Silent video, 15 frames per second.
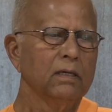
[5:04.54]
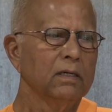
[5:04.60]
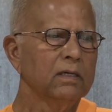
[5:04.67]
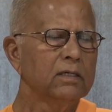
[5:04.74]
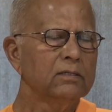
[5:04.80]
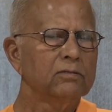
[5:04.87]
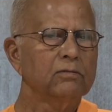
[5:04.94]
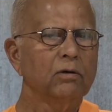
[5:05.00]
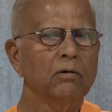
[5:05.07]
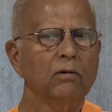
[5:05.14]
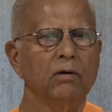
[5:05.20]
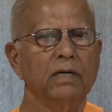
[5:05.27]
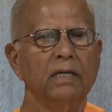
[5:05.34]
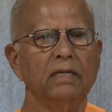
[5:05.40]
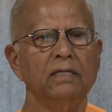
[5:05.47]
He
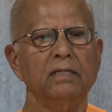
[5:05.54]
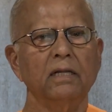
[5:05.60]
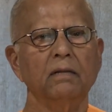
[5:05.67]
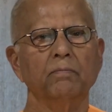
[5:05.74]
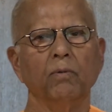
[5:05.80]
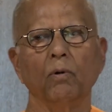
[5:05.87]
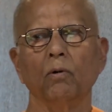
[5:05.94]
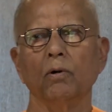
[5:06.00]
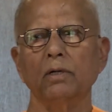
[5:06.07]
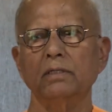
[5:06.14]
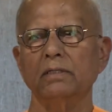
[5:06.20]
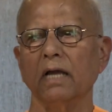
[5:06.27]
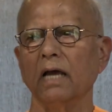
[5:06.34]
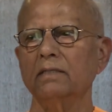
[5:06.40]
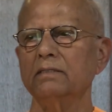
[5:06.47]
saw a little boy
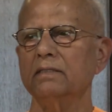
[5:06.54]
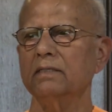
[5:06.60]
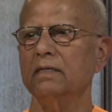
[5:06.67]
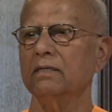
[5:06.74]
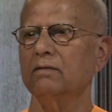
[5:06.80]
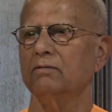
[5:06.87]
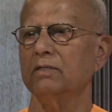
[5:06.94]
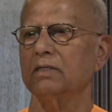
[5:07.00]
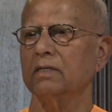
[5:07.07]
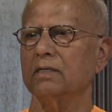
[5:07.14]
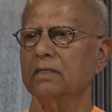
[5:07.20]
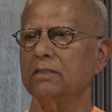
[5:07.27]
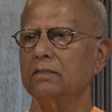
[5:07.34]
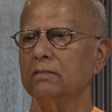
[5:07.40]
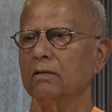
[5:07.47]
dancing with
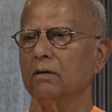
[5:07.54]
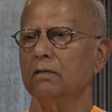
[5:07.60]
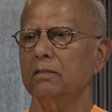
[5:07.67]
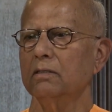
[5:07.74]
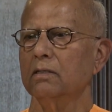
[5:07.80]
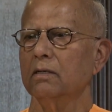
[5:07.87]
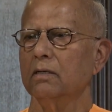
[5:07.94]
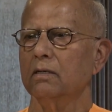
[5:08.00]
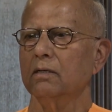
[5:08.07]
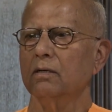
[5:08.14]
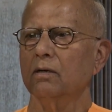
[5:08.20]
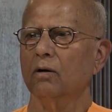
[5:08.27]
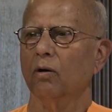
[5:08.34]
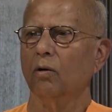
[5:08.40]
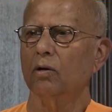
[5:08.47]
Krishna
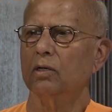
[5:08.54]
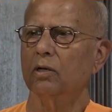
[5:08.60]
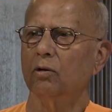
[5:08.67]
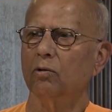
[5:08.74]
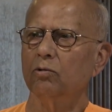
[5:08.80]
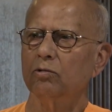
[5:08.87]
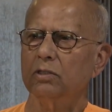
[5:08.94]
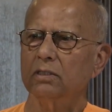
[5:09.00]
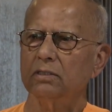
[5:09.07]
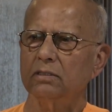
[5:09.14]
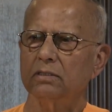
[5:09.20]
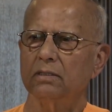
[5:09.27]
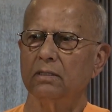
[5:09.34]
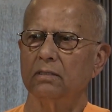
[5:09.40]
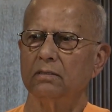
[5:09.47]
on a lotus